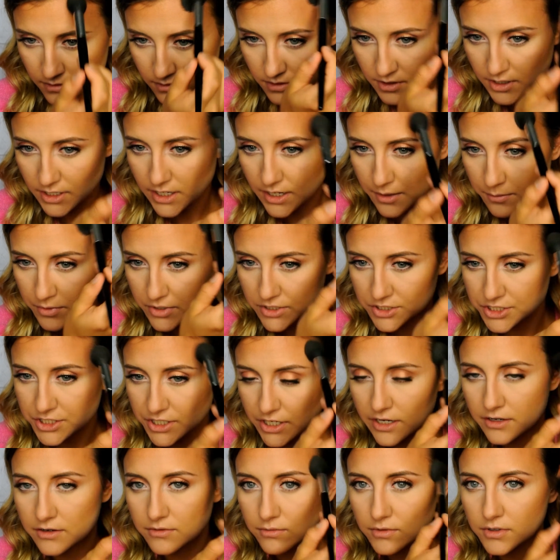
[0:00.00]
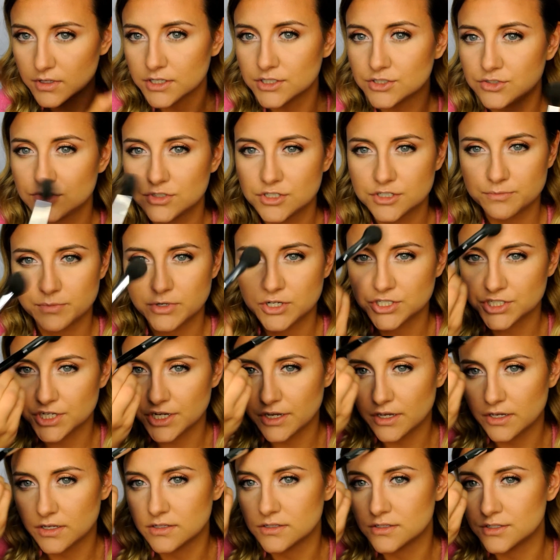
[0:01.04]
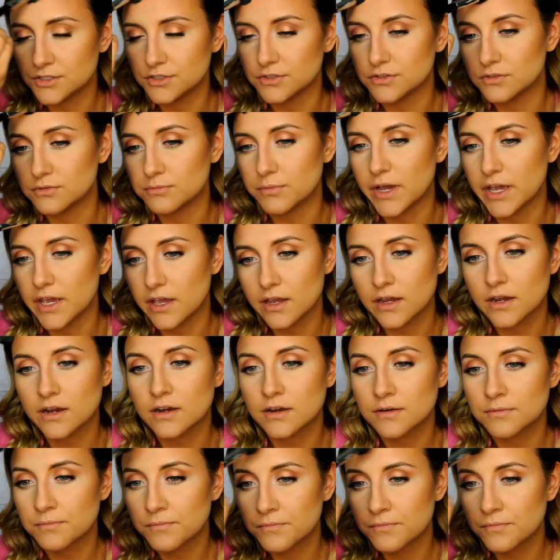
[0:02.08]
And I really do just push it into my hair.